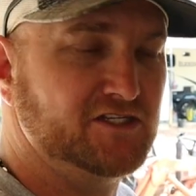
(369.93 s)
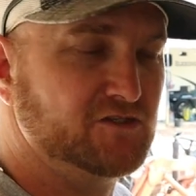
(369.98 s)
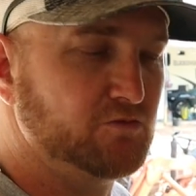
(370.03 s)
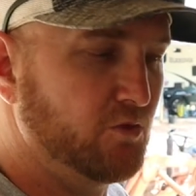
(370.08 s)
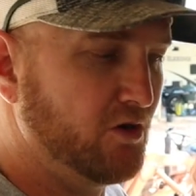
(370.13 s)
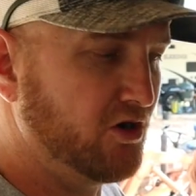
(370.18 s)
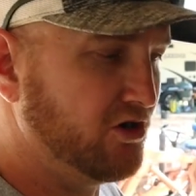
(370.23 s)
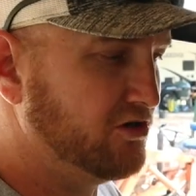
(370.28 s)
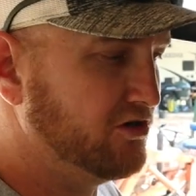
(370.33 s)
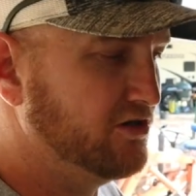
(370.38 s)
this
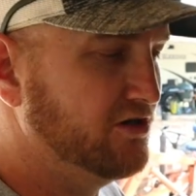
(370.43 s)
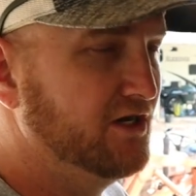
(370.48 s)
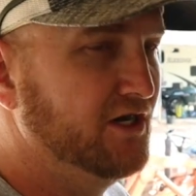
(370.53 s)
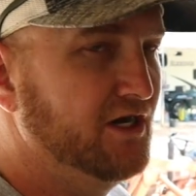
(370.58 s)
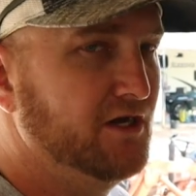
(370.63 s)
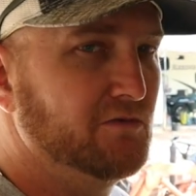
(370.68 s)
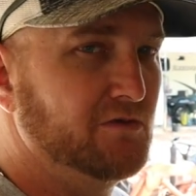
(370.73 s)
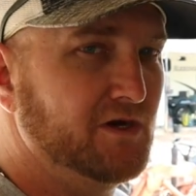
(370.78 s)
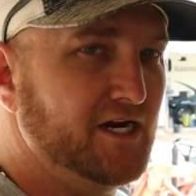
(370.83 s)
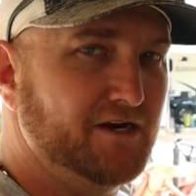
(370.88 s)
wall
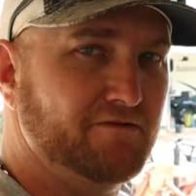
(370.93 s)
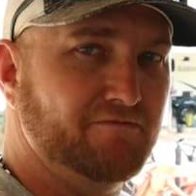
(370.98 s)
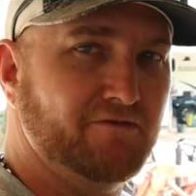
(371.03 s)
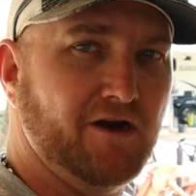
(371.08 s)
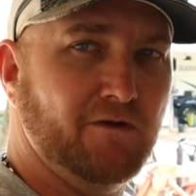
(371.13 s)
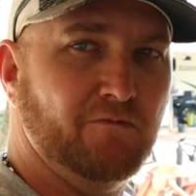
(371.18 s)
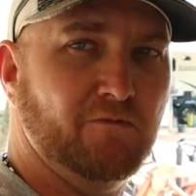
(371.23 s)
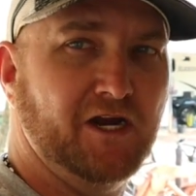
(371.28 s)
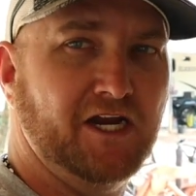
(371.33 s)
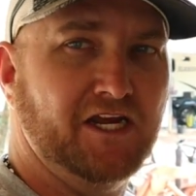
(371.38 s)
whenever
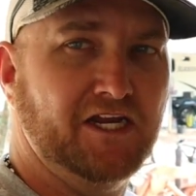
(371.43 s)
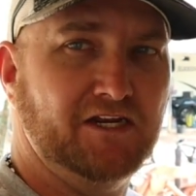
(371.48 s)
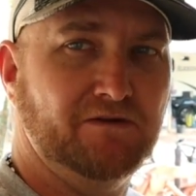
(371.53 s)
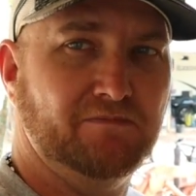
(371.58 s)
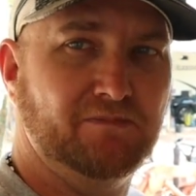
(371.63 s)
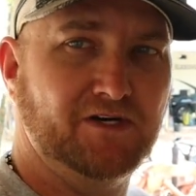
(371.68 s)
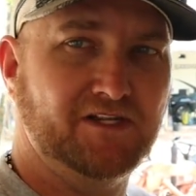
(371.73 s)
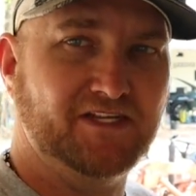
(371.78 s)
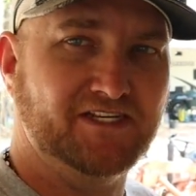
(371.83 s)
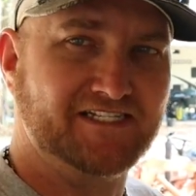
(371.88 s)
I'm ready
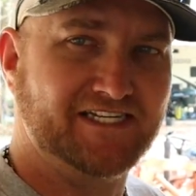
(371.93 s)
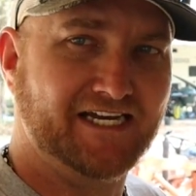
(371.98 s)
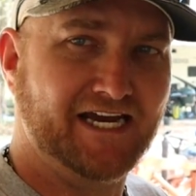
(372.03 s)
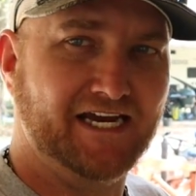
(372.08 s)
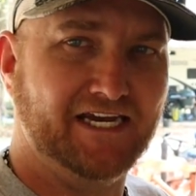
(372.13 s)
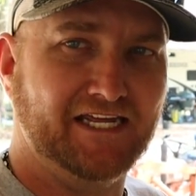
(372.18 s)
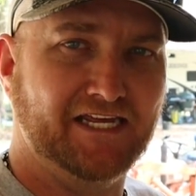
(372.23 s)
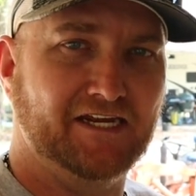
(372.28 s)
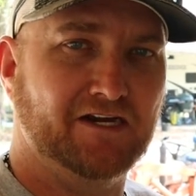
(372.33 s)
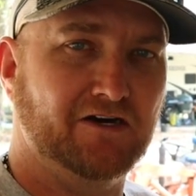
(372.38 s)
to put the
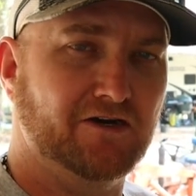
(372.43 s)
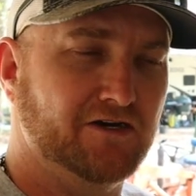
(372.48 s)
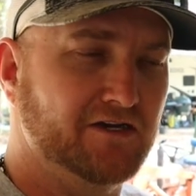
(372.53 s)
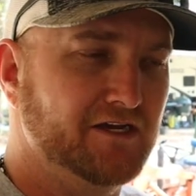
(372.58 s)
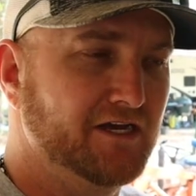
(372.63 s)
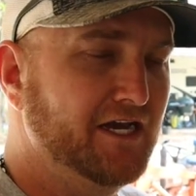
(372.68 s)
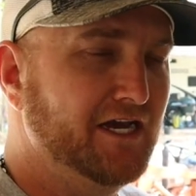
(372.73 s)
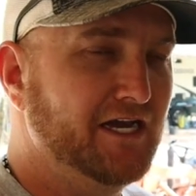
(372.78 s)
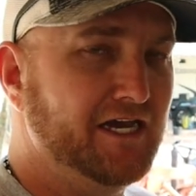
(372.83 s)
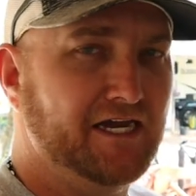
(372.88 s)
siding
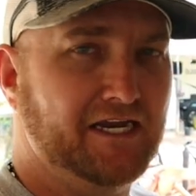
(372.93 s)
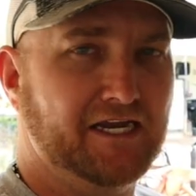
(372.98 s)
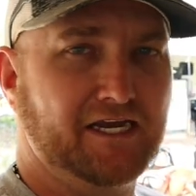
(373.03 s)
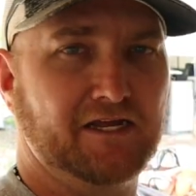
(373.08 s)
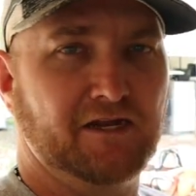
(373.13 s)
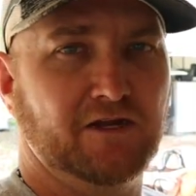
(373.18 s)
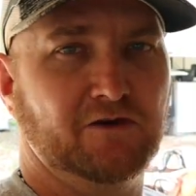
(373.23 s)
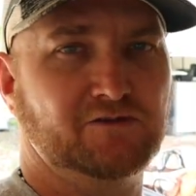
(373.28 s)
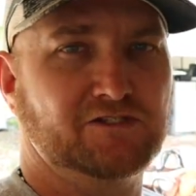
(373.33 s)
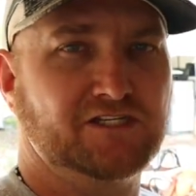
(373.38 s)
on and to
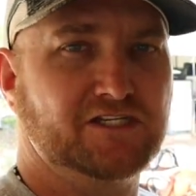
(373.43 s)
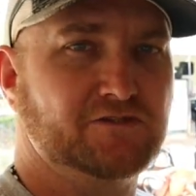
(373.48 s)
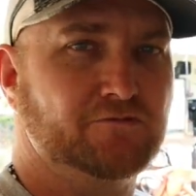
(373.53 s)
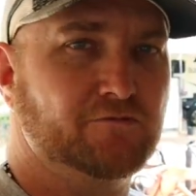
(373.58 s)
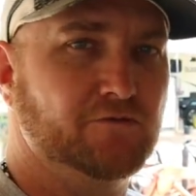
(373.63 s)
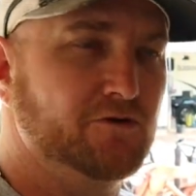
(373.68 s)
close this